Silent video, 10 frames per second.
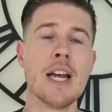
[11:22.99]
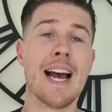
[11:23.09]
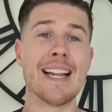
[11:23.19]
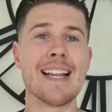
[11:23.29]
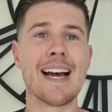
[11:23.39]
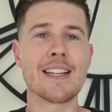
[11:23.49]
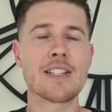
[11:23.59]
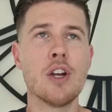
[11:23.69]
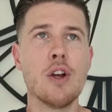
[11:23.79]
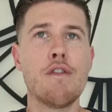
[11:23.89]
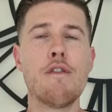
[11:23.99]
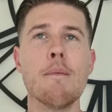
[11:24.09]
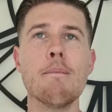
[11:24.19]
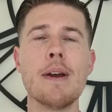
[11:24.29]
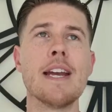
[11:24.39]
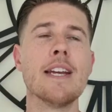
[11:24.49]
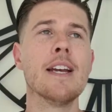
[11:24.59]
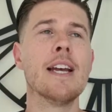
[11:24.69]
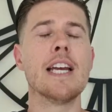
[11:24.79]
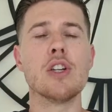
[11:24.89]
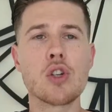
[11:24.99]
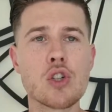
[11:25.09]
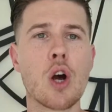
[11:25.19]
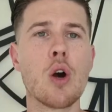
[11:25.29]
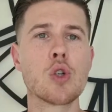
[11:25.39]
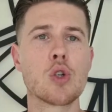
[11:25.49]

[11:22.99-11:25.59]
And that, for me, is so